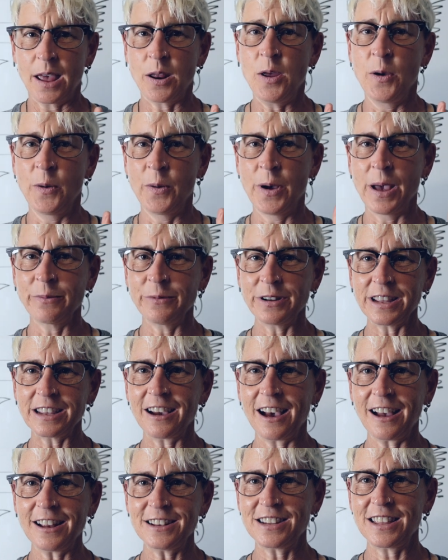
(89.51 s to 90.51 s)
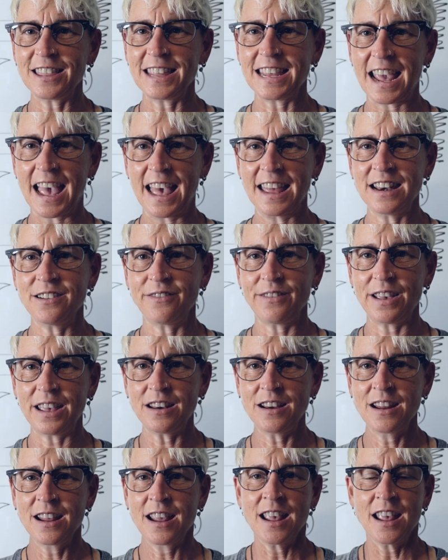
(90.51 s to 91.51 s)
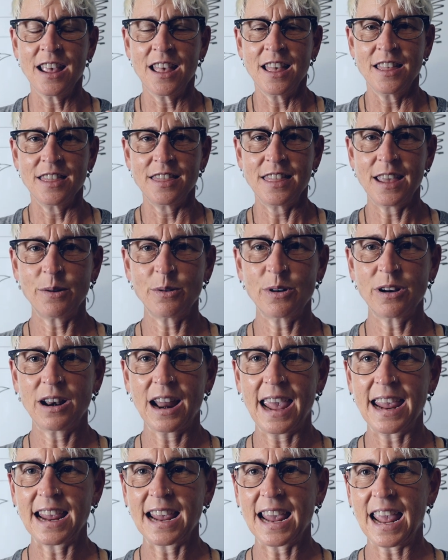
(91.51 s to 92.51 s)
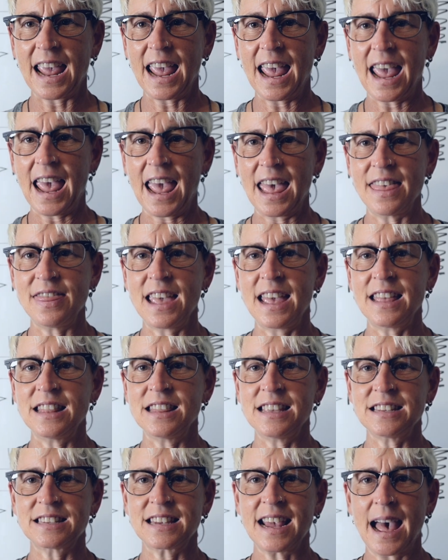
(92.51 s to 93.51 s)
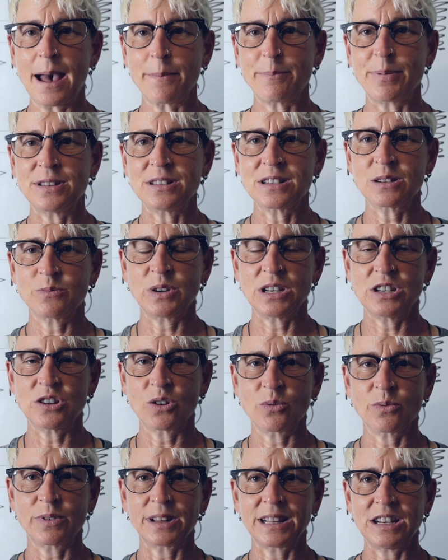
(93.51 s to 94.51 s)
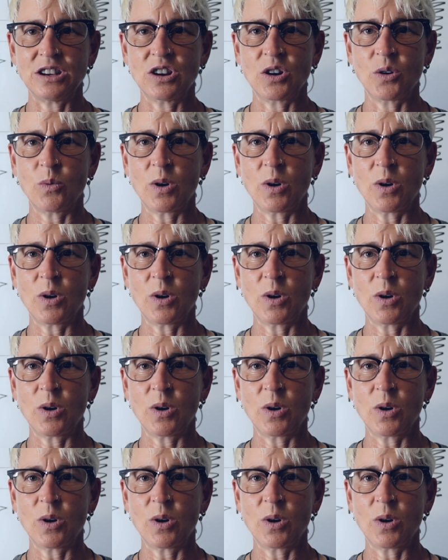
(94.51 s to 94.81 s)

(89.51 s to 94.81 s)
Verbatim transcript: And when we got to the end of it, they were like, and then this happens and we don't really know